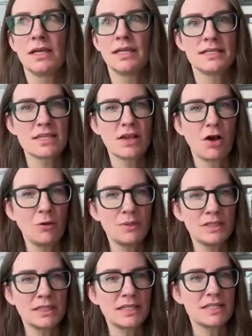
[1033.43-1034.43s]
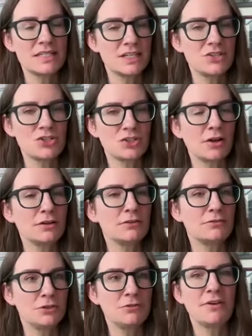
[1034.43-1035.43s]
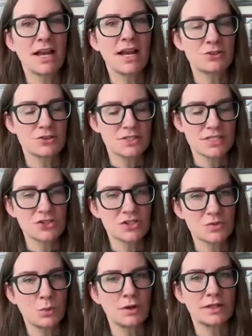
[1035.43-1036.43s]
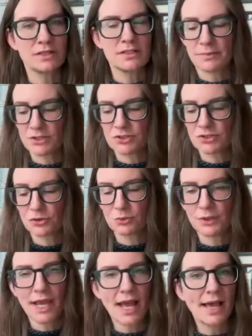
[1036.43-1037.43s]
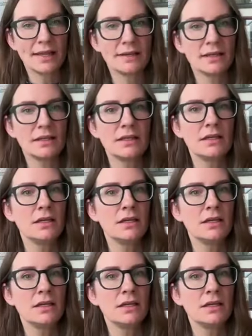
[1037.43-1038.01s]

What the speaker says: It has all been contingent on a few factors that I just wanted to make sure we had